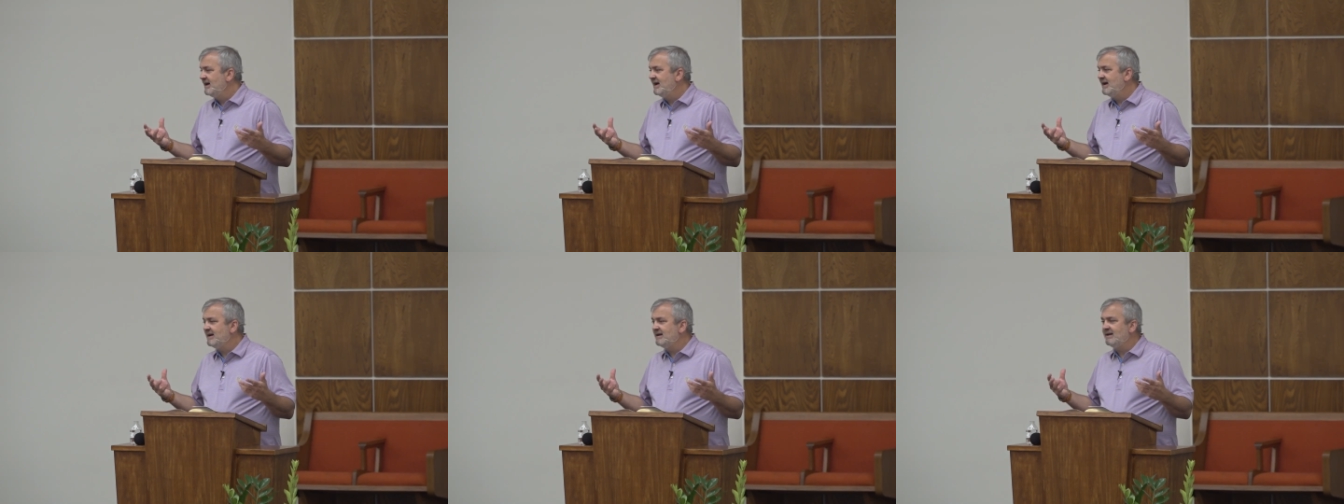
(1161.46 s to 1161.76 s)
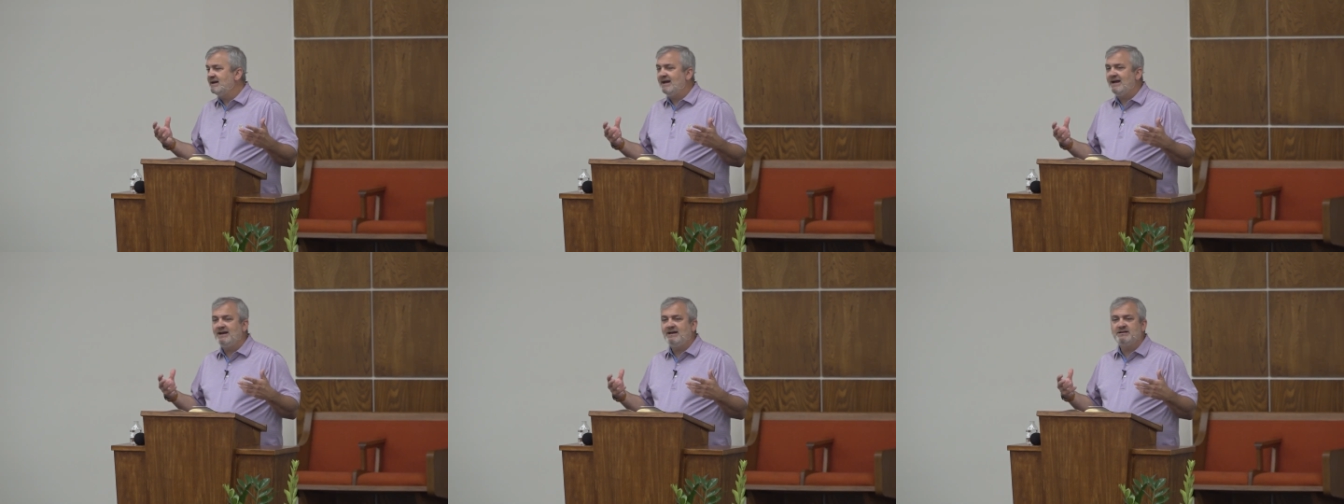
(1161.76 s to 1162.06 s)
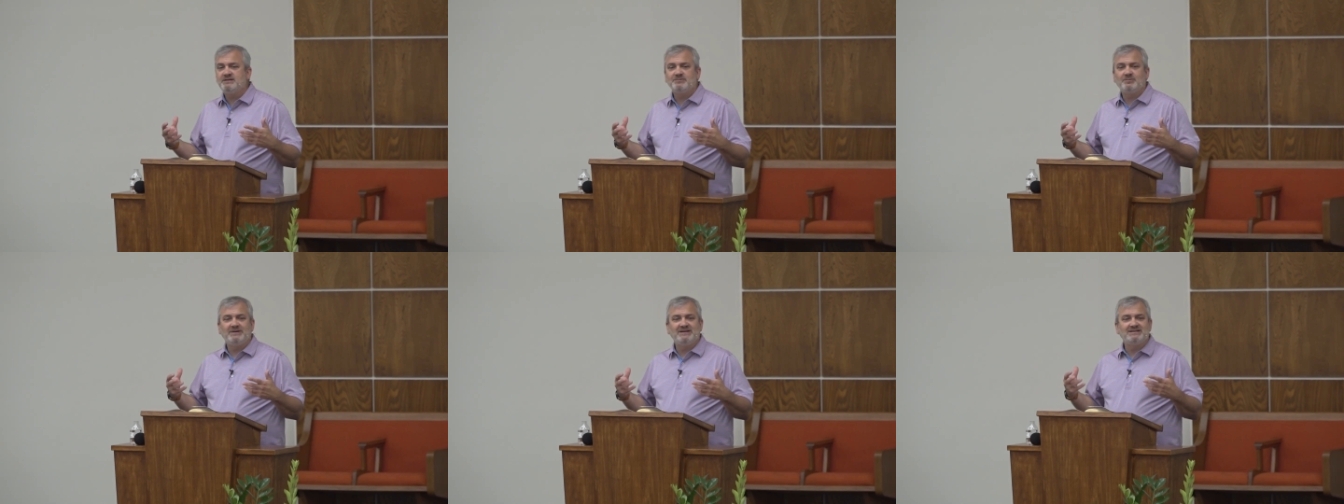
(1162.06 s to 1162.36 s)
And, and
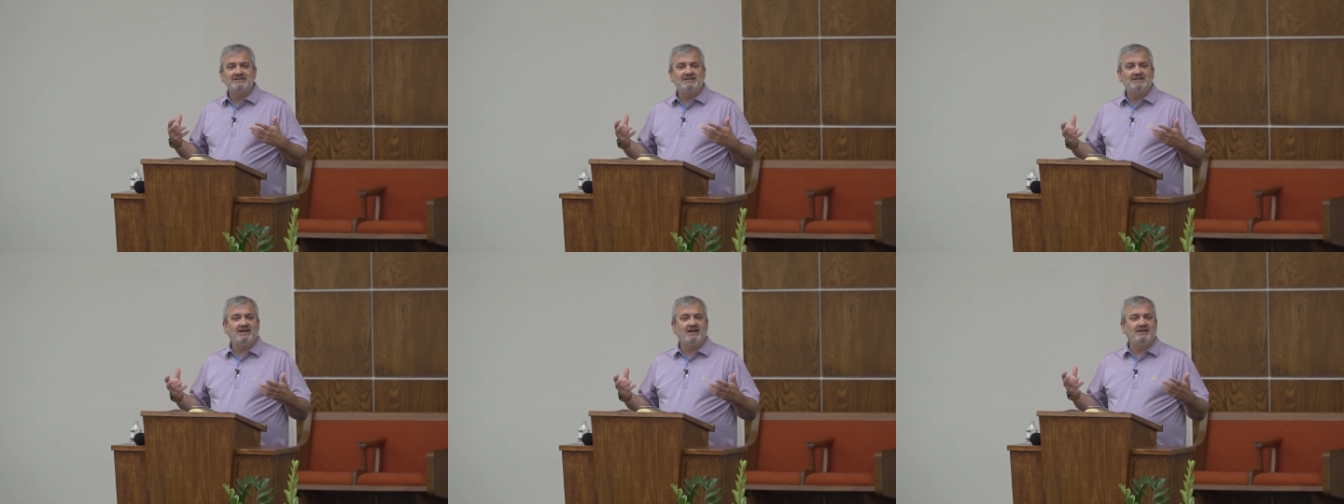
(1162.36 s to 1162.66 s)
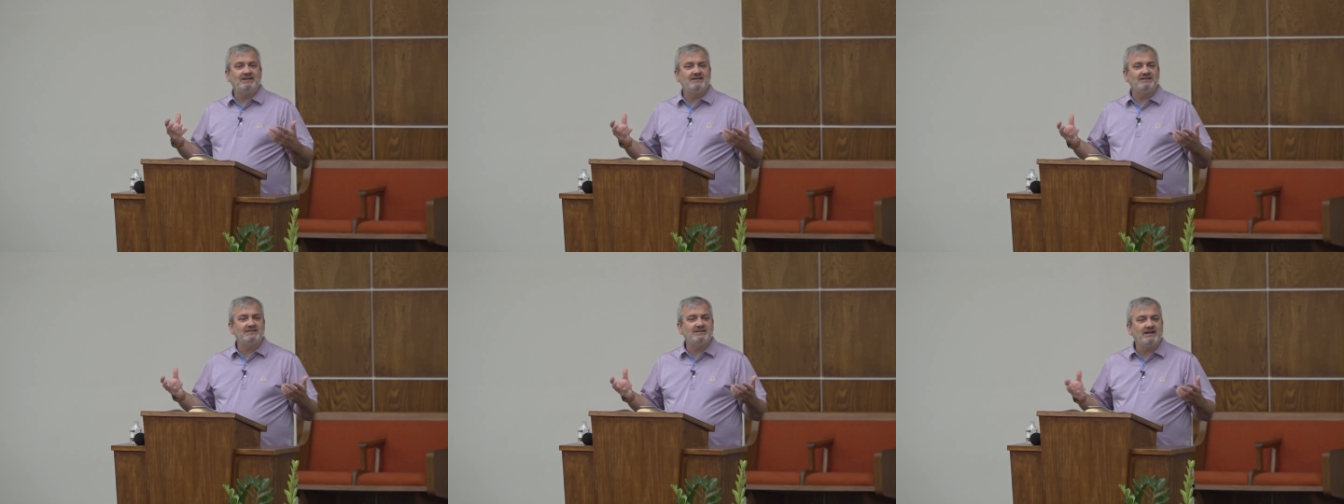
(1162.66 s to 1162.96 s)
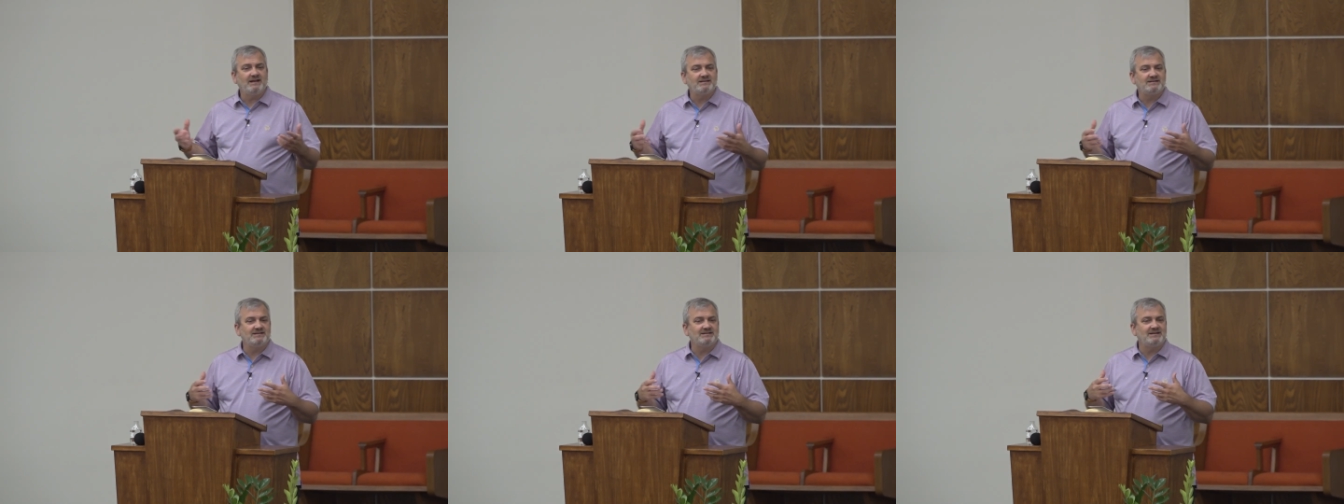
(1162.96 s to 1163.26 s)
as we sat in this
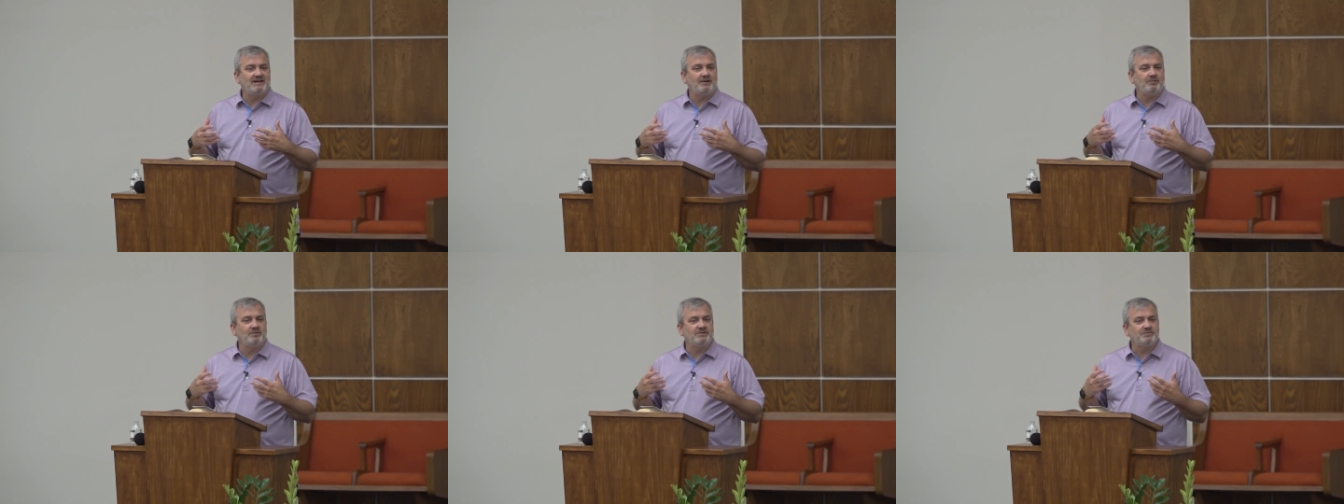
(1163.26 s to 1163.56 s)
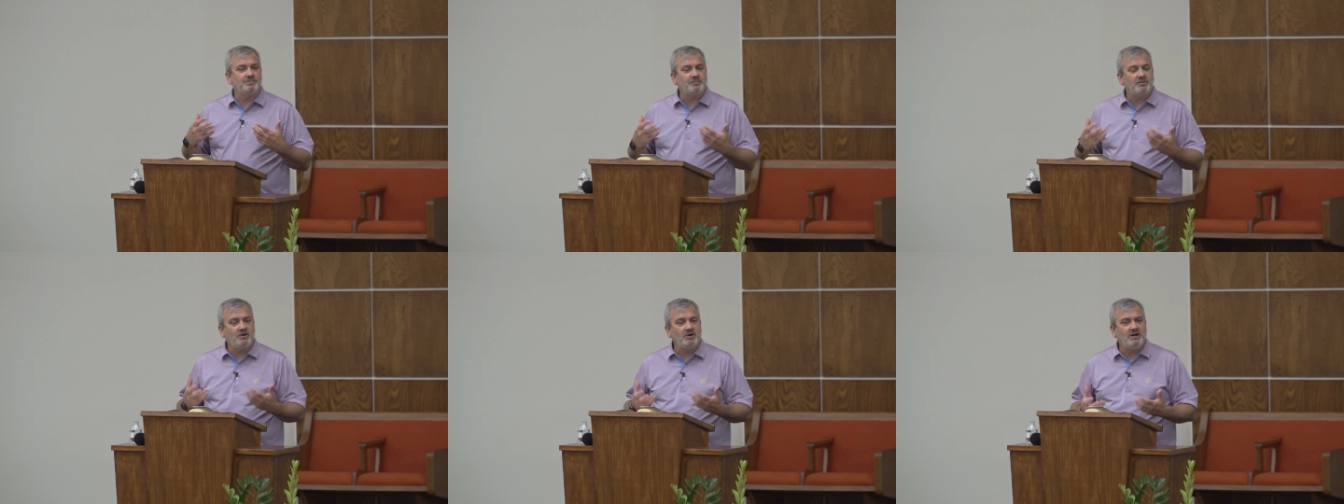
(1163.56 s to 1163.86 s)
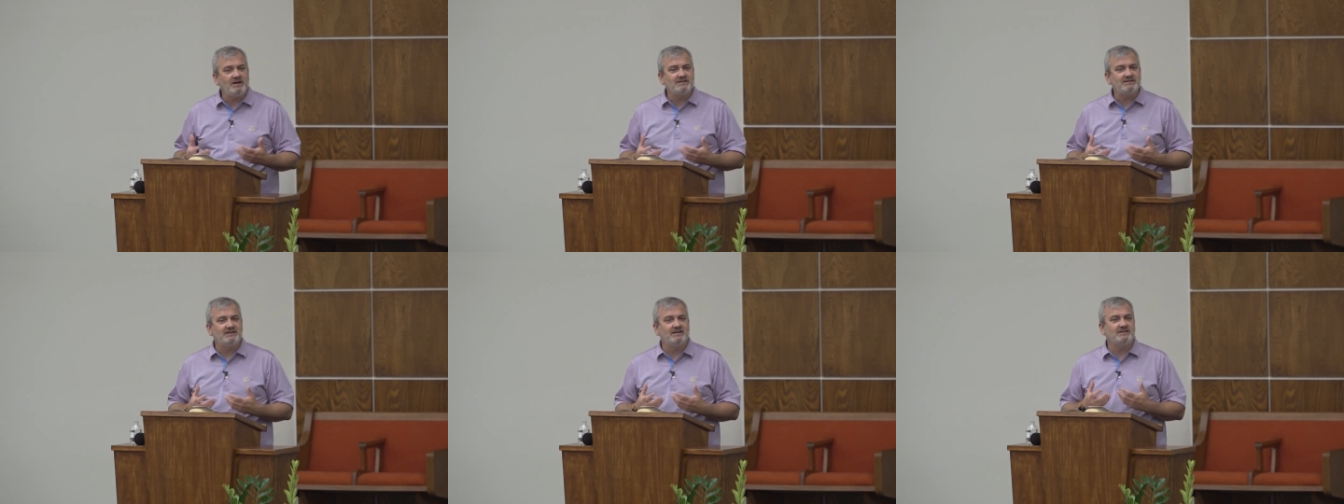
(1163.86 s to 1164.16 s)
text, as I was
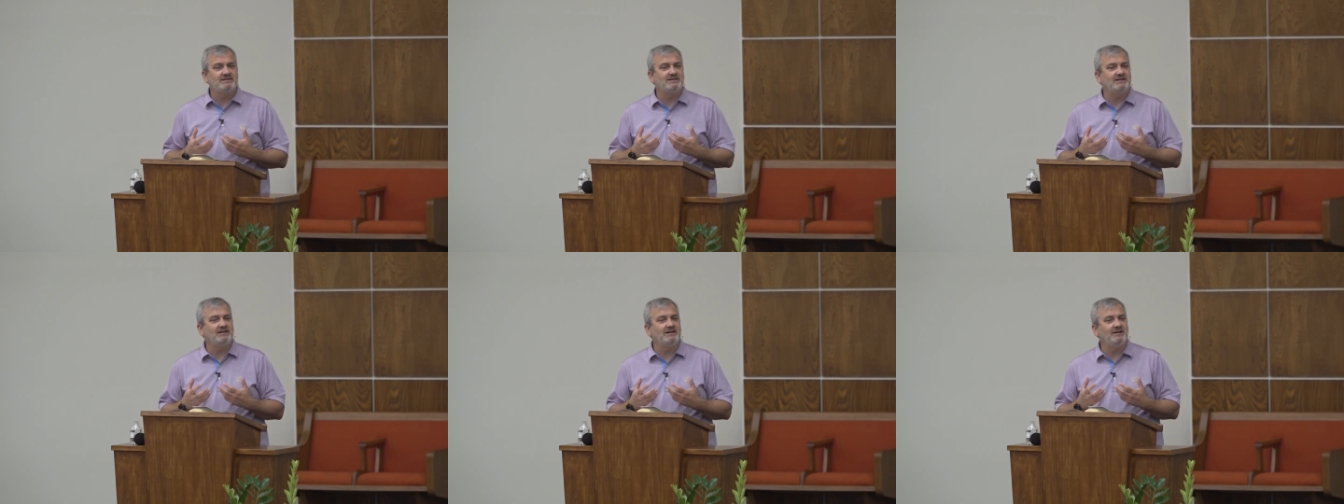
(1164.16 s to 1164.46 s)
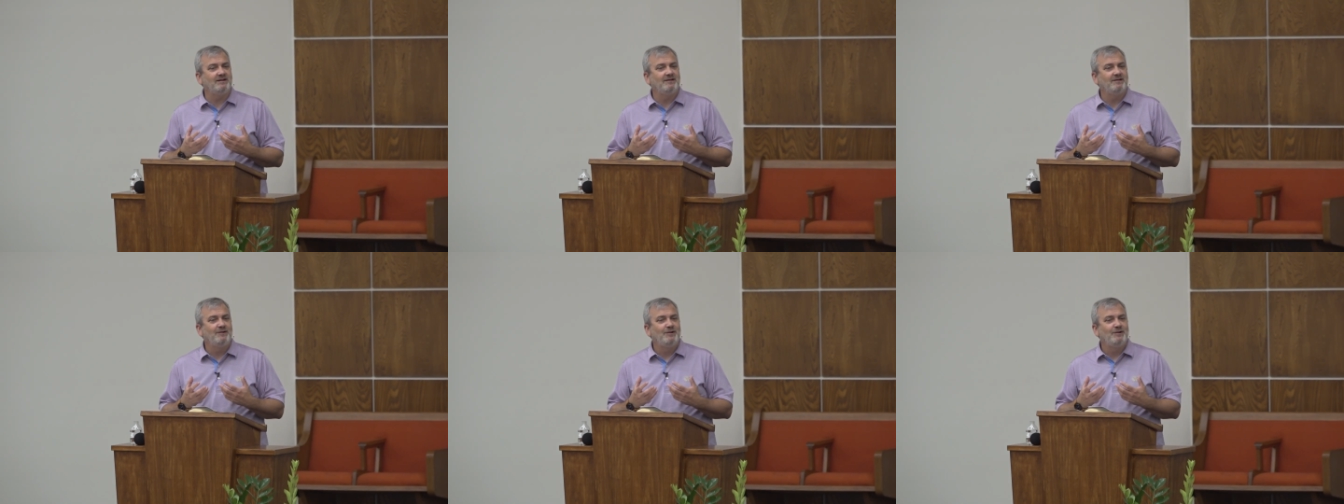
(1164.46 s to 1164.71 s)
processing